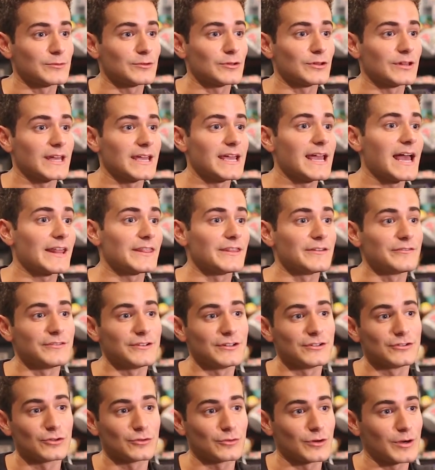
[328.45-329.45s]
So they had the
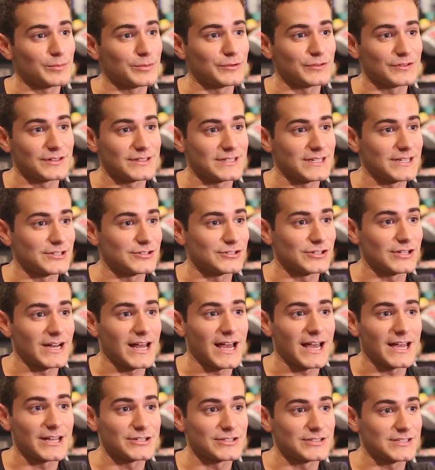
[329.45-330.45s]
visual representation,
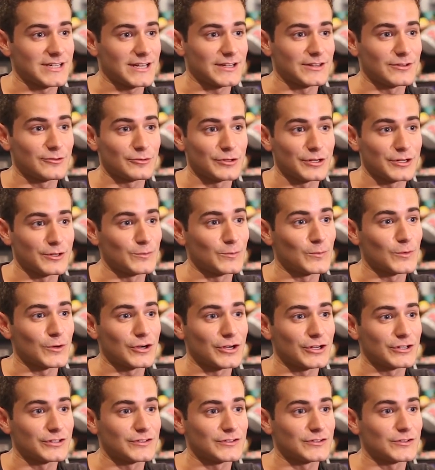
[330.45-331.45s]
I just had the written
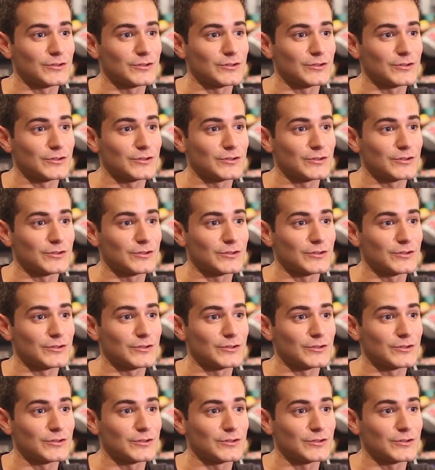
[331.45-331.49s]
words.